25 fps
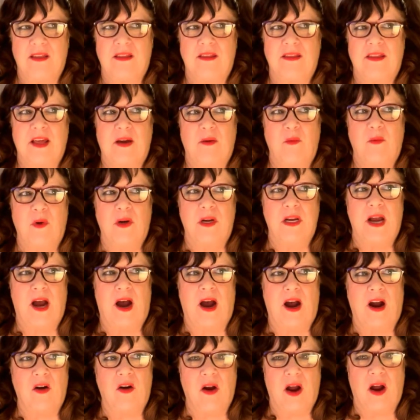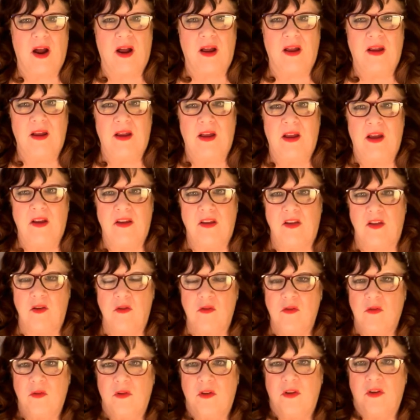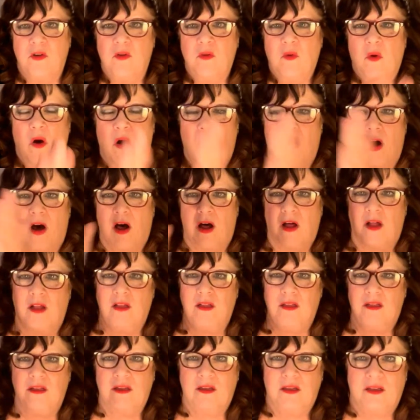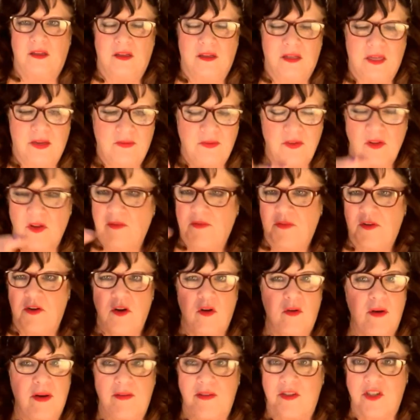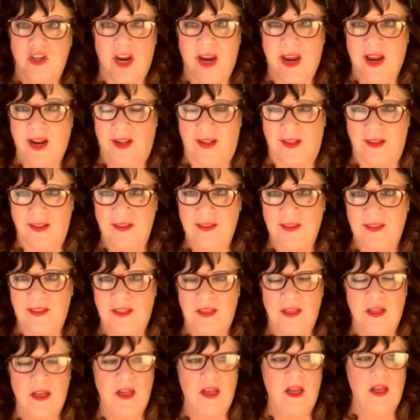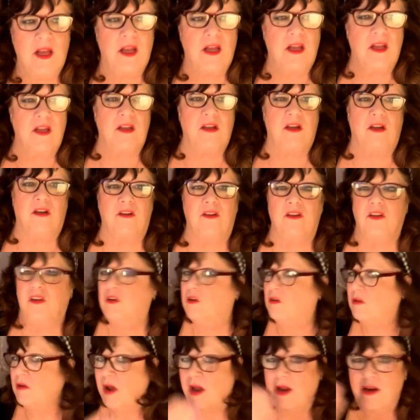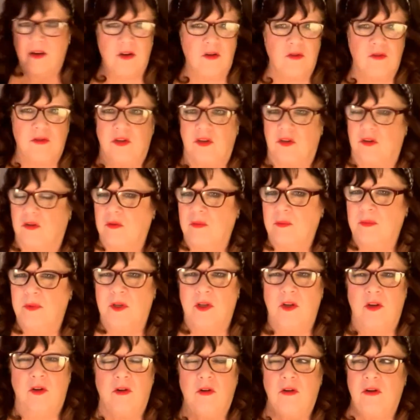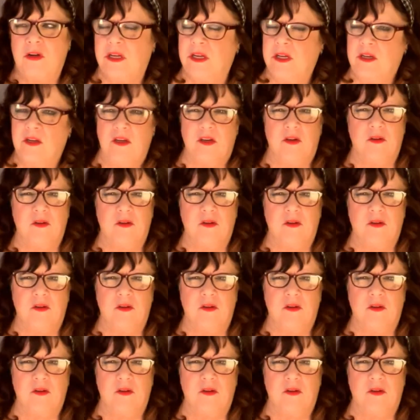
that we are, you all, even though if you don't have a channel, you're on YouTube, you're in